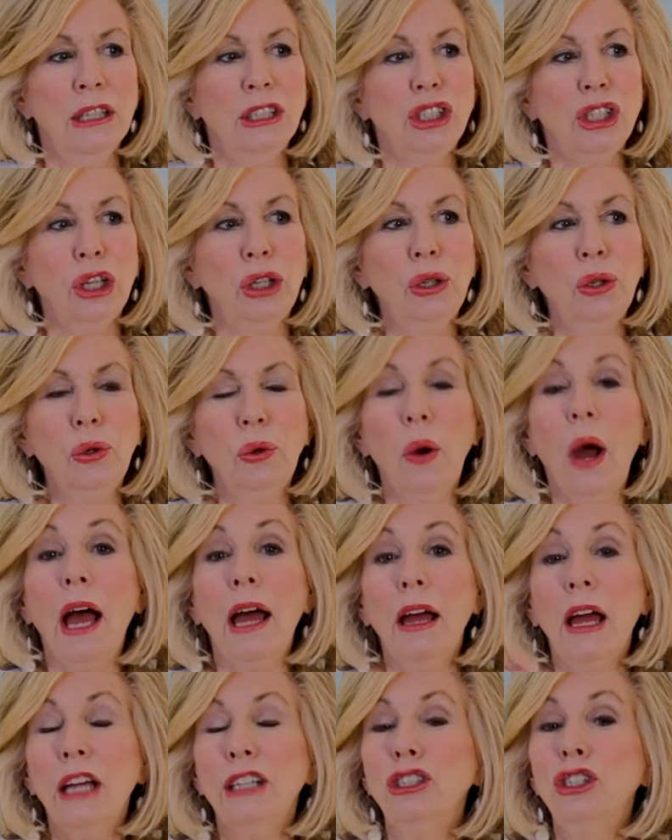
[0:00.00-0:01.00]
to
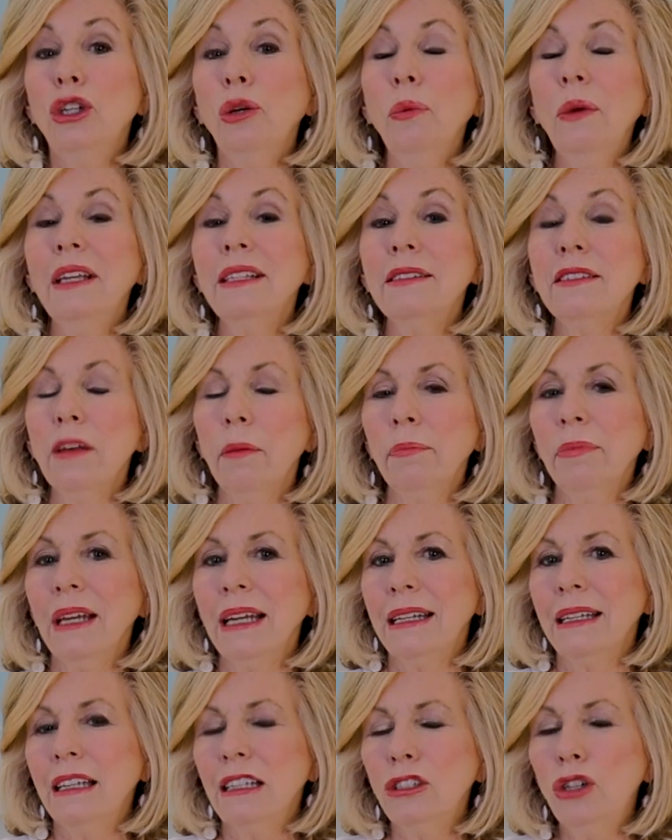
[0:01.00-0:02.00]
doing
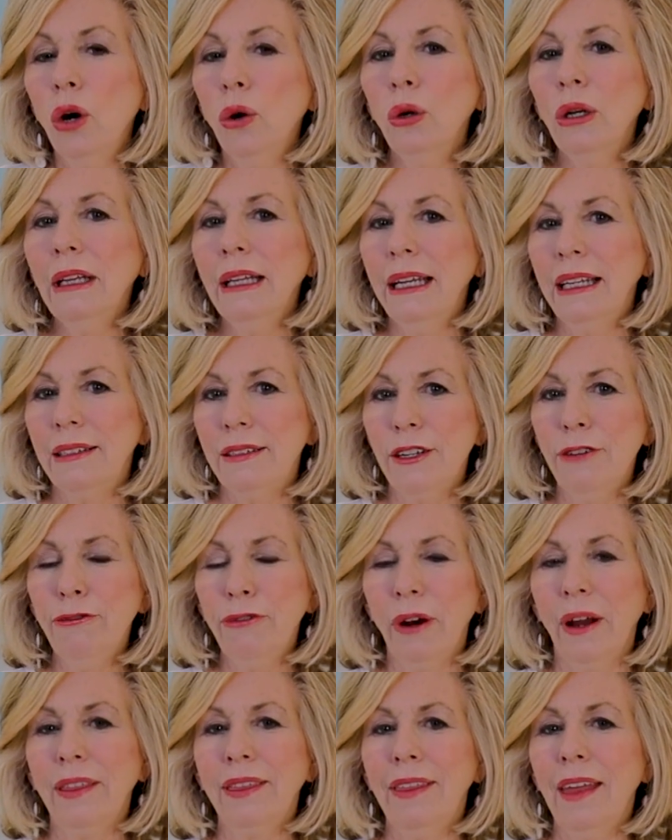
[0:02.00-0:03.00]
something totally
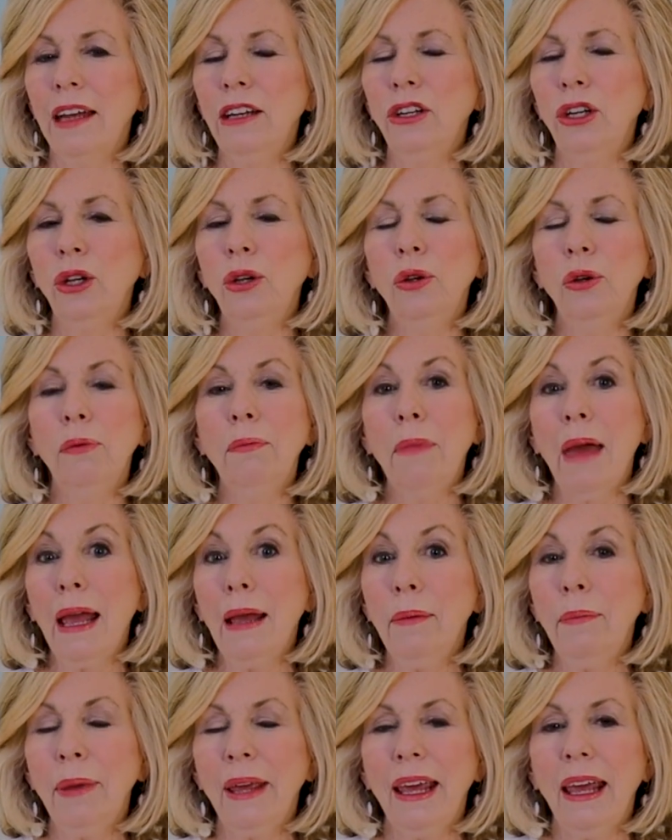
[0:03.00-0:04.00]
different than you
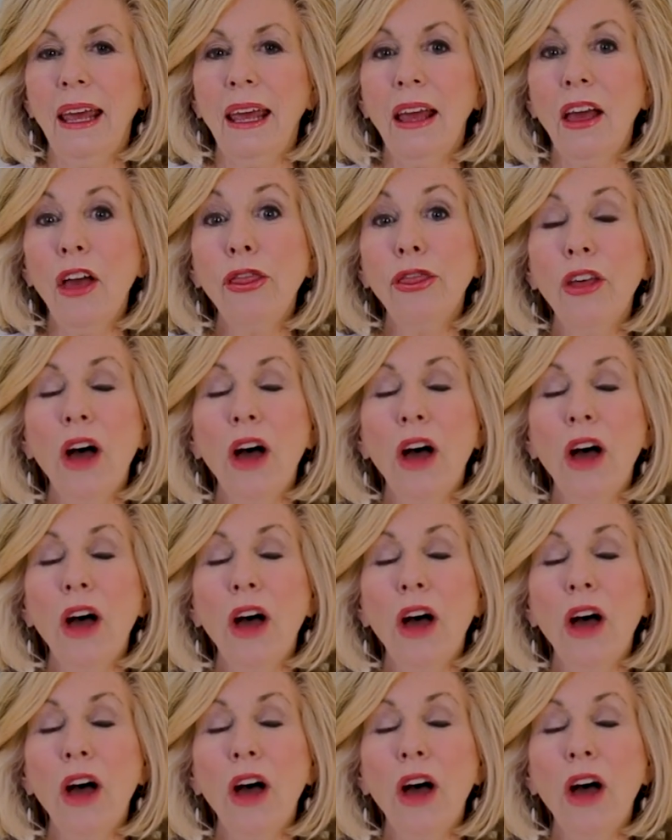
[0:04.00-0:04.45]
maybe